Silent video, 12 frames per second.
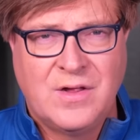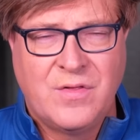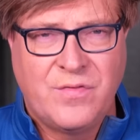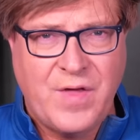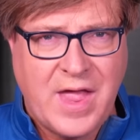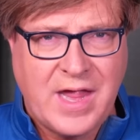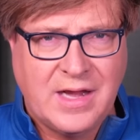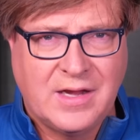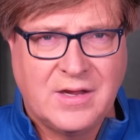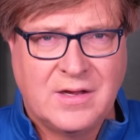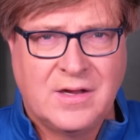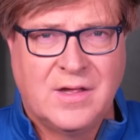
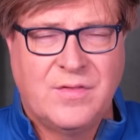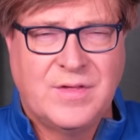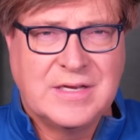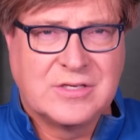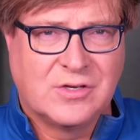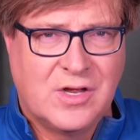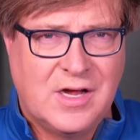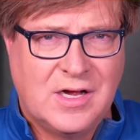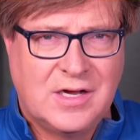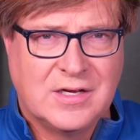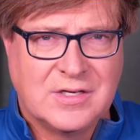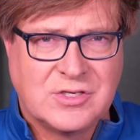think these
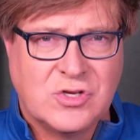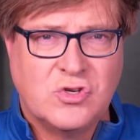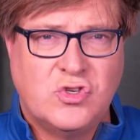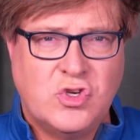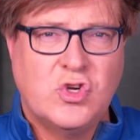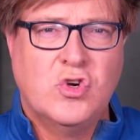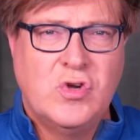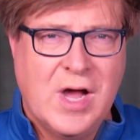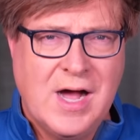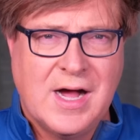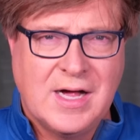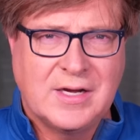laws do
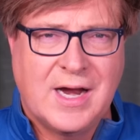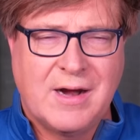not,